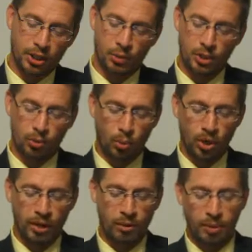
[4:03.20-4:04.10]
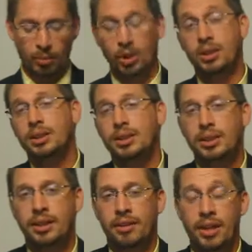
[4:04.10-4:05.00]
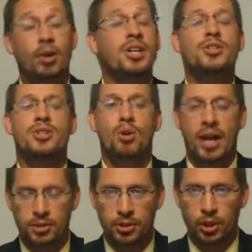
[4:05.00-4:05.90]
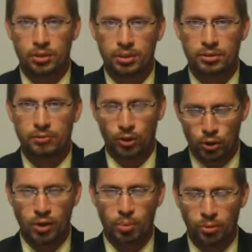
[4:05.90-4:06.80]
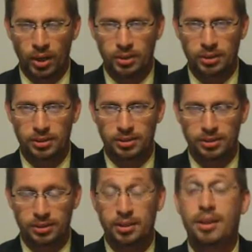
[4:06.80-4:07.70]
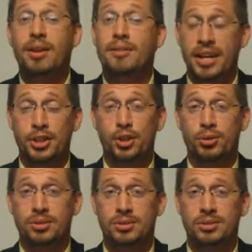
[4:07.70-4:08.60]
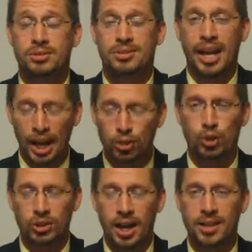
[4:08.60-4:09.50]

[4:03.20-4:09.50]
next week's report, and remember, there is no antidote for the triple threat. Thank you, and good